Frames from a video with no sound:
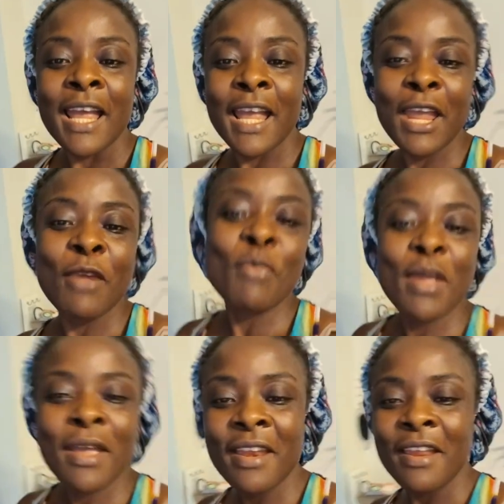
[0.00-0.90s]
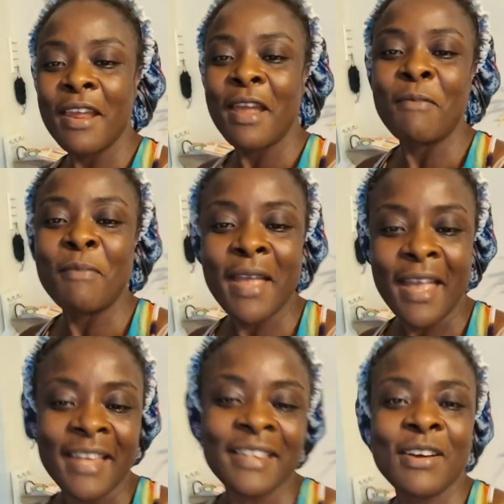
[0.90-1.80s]
Amen and
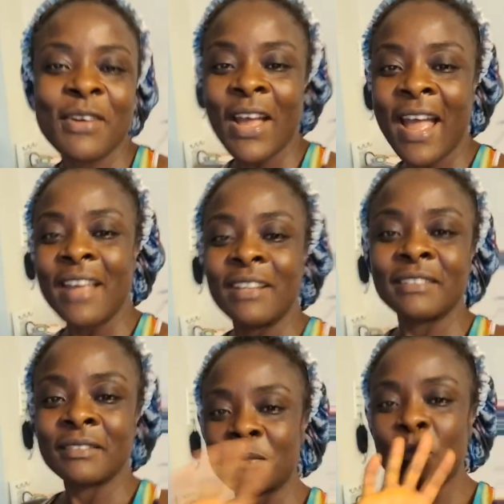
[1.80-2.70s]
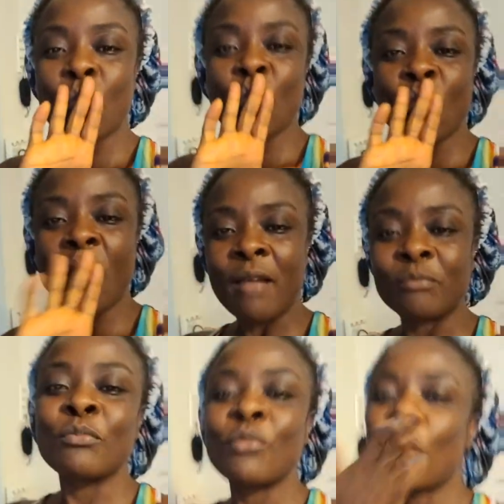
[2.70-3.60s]
amen. Okay? Mwah.
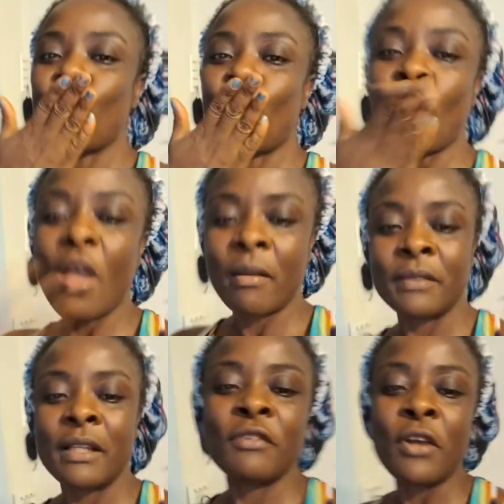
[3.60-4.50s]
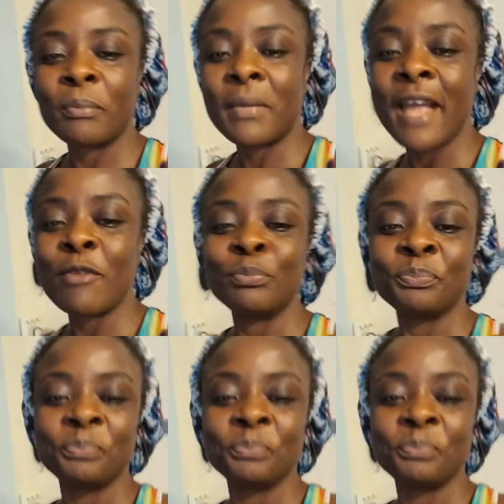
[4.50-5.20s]
Mwah. Love you. Bye.